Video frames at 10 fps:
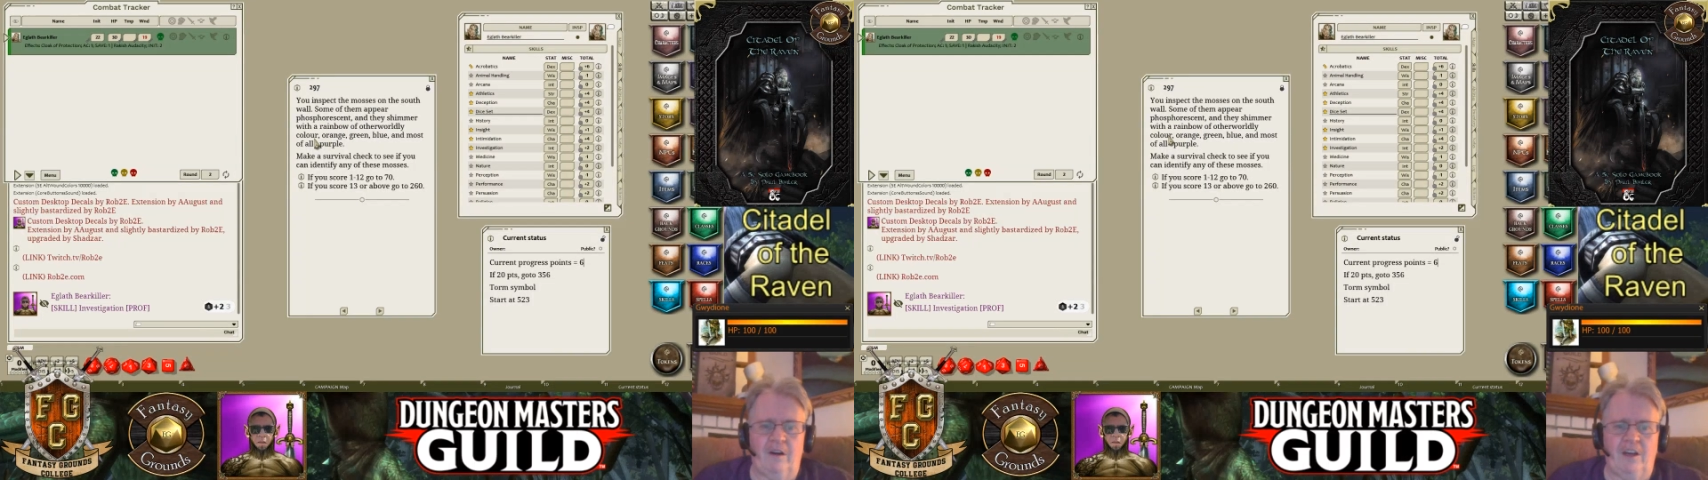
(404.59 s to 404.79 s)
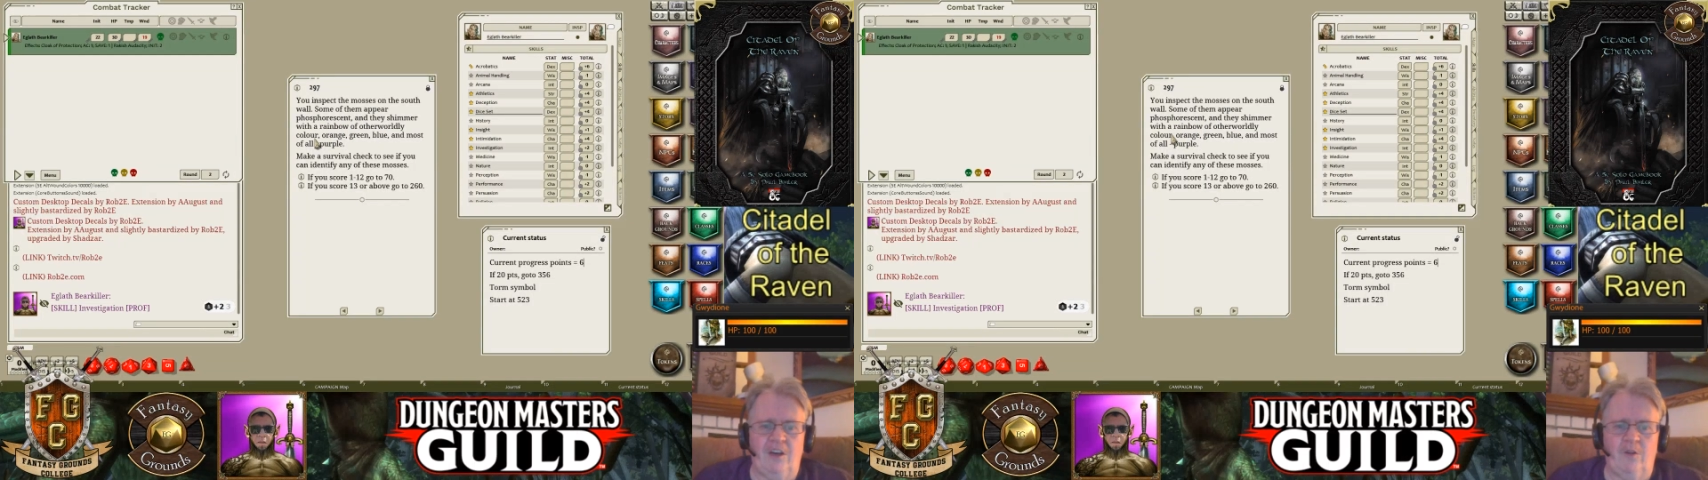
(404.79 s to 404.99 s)

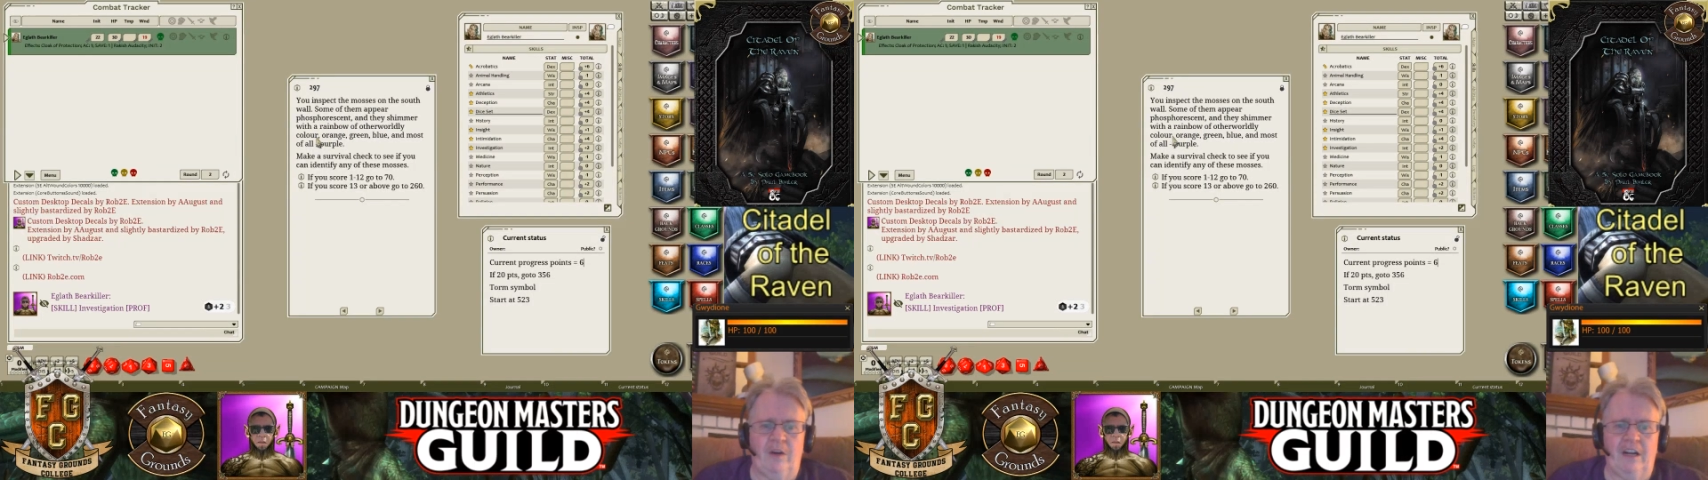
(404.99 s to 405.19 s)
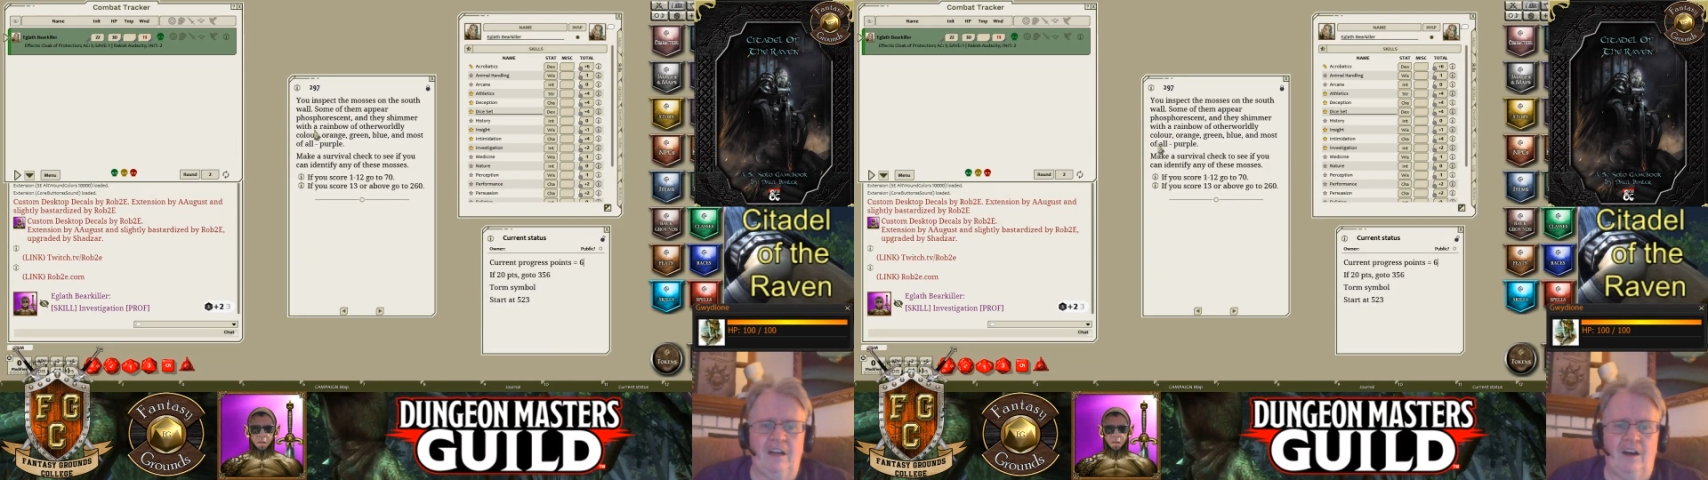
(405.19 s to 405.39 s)
a
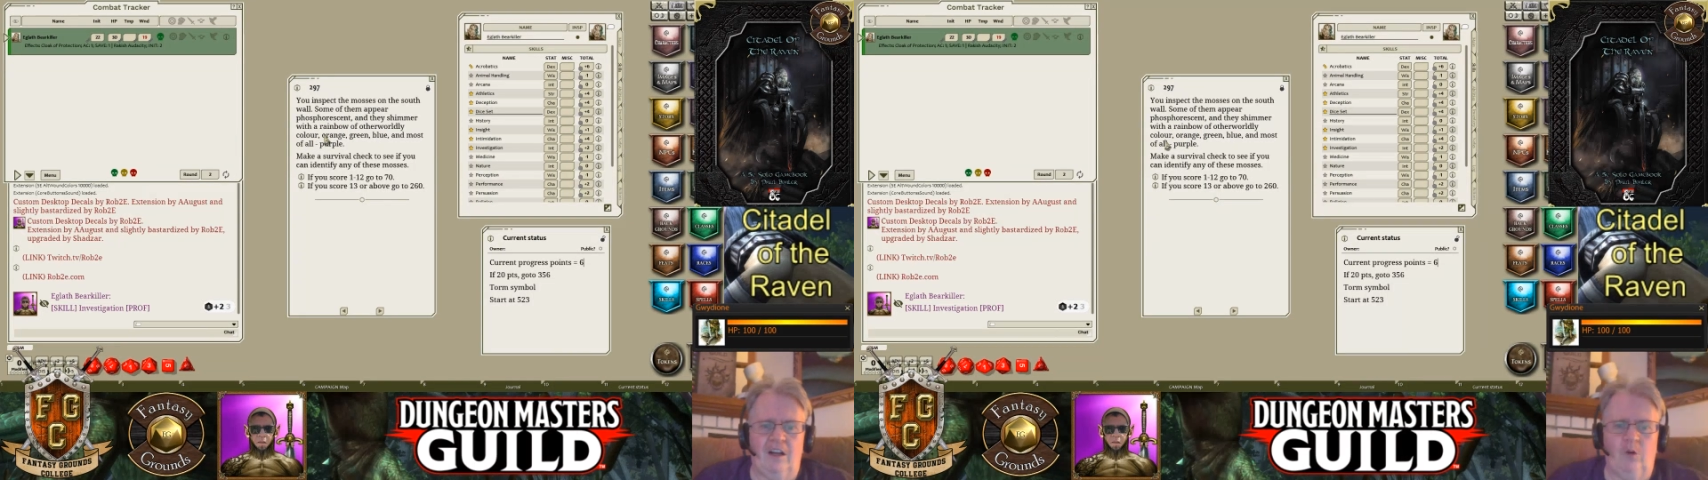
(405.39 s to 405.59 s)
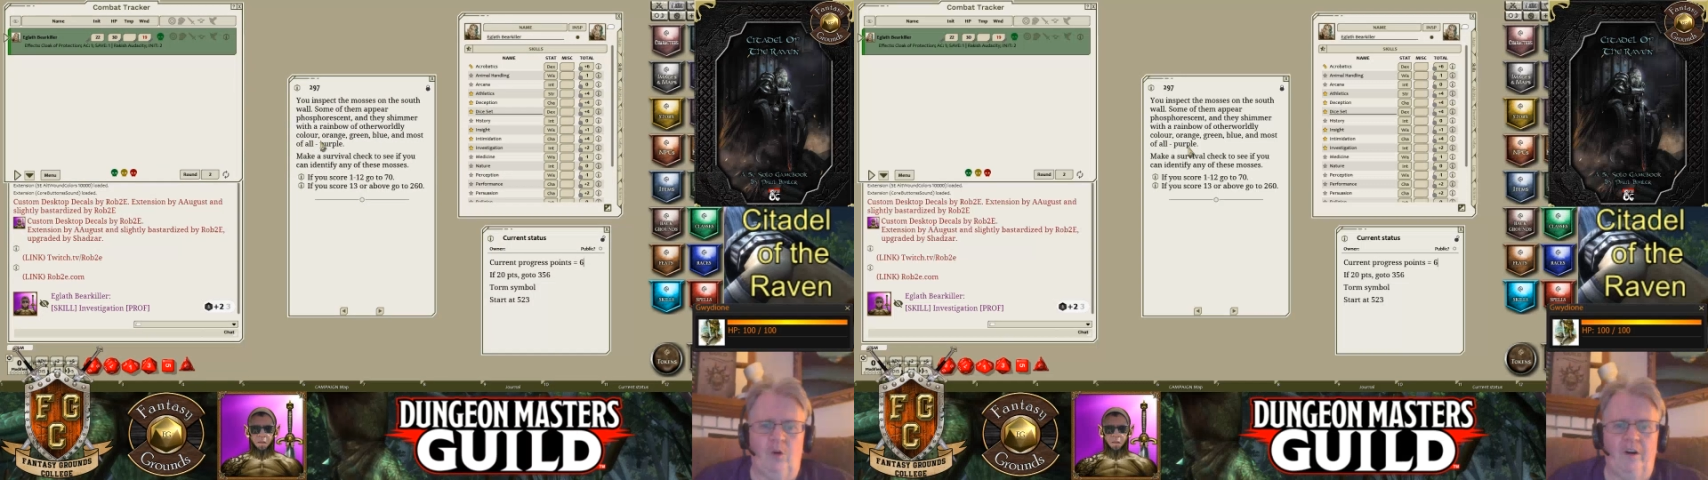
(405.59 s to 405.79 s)
U in it.
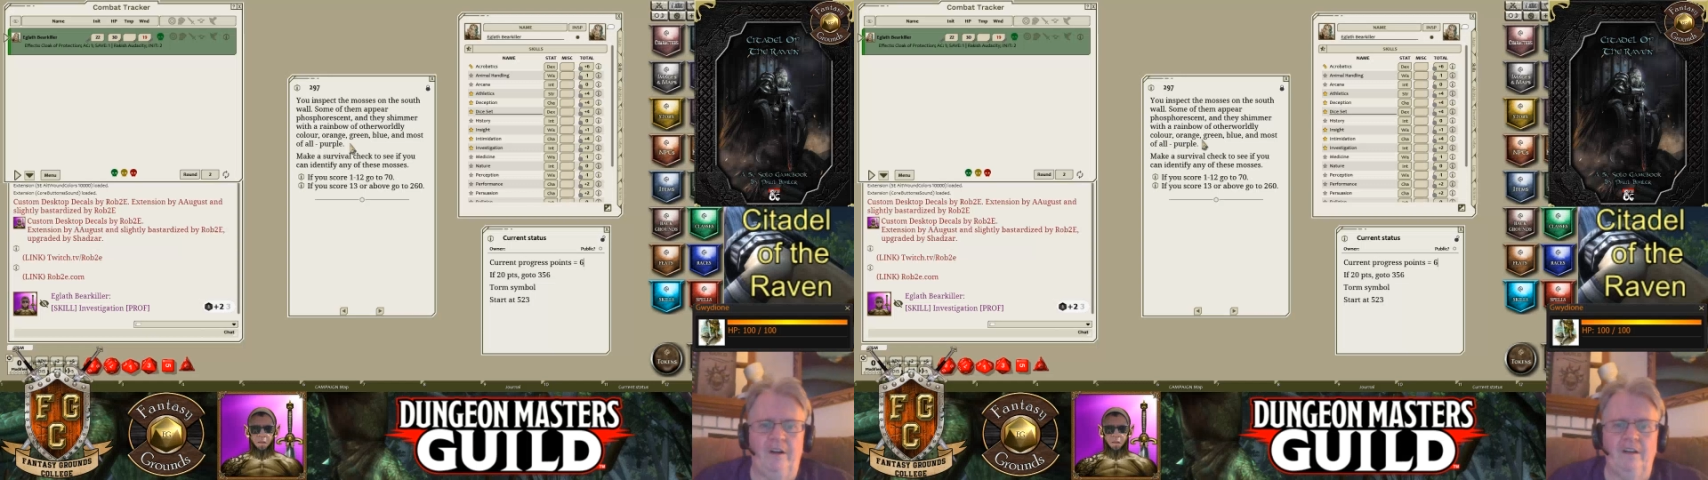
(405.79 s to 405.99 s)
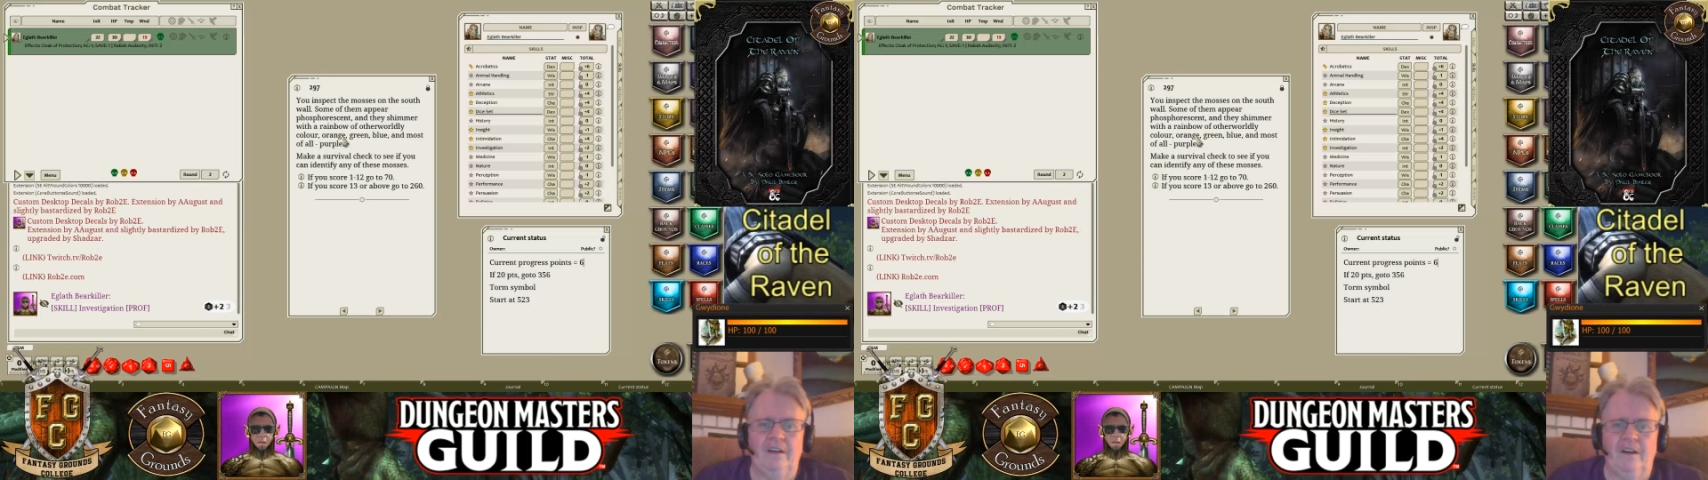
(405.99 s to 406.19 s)
Color.